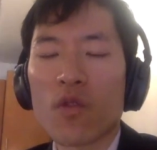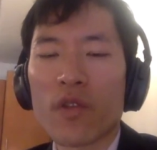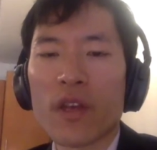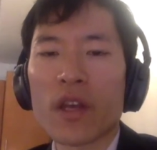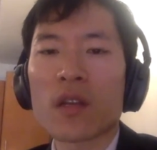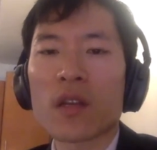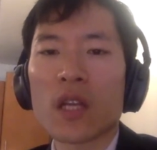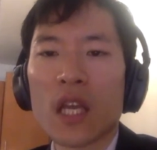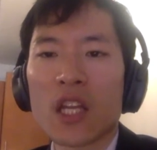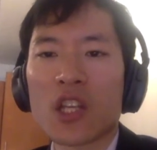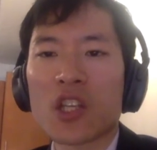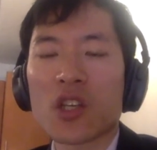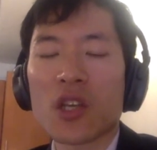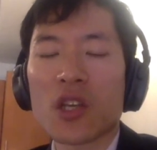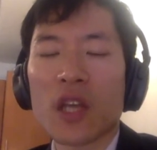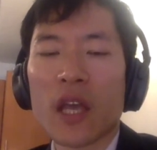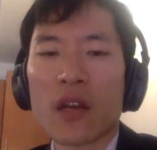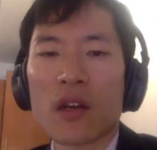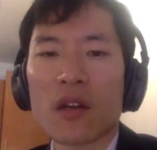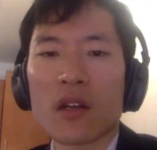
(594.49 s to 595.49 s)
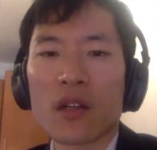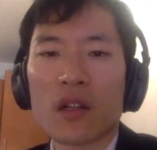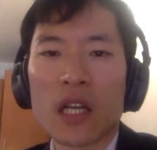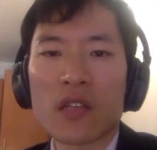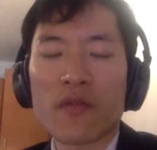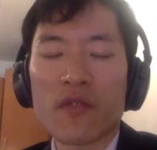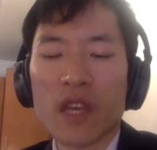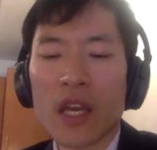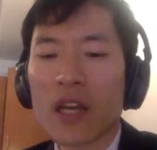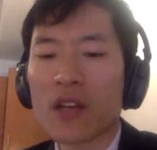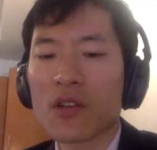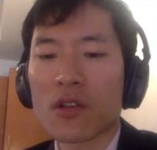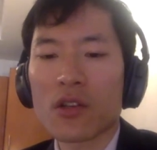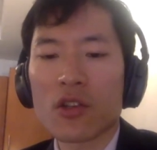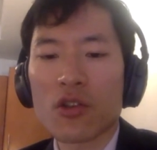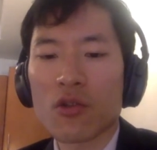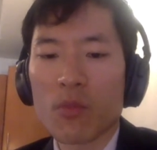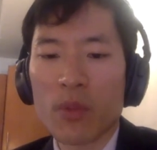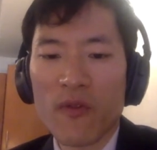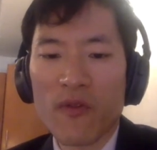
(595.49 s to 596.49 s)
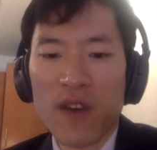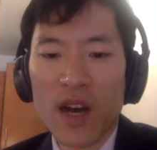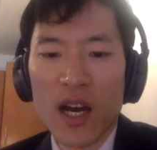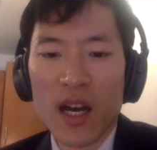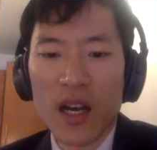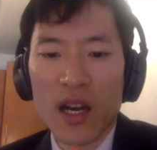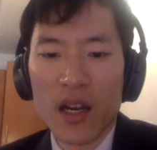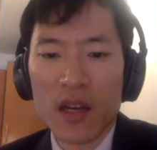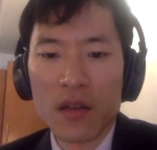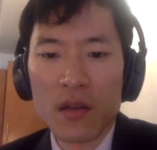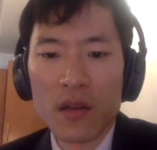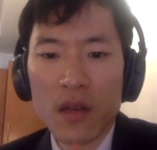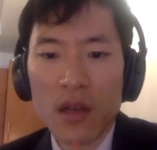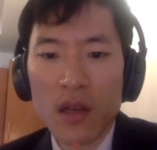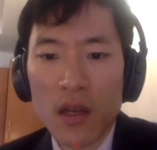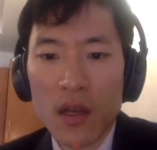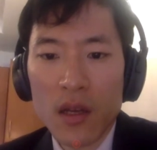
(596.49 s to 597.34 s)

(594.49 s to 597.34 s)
within each Kennedy classifications, you'll be fine.